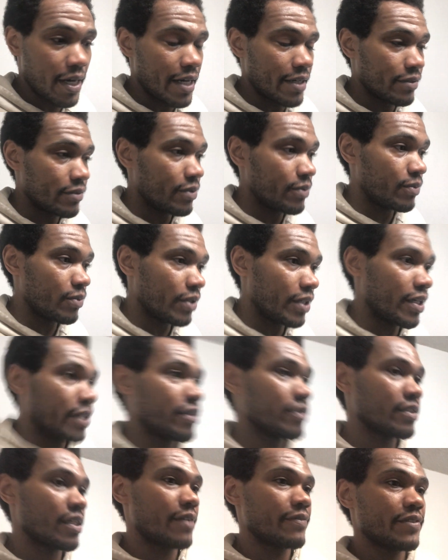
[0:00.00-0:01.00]
I don't know where
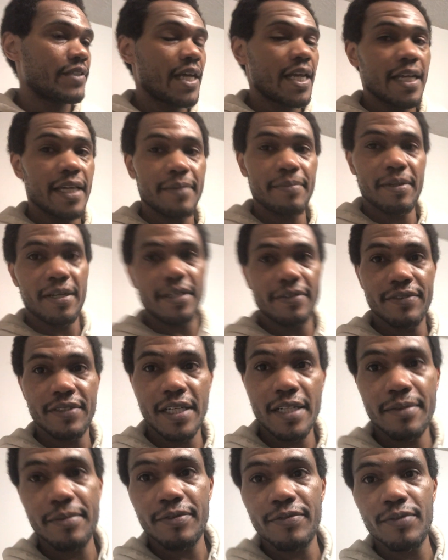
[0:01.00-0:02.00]
else I've said it, but I've said
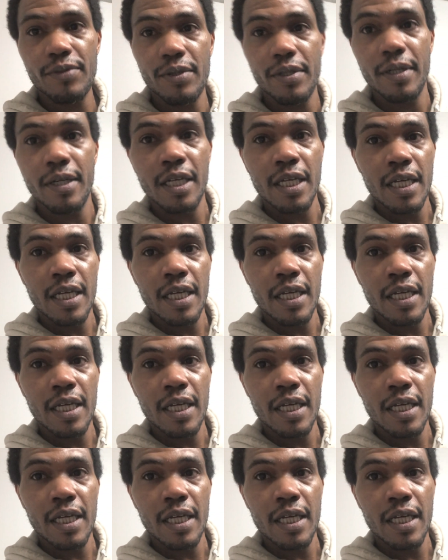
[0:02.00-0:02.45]
it before.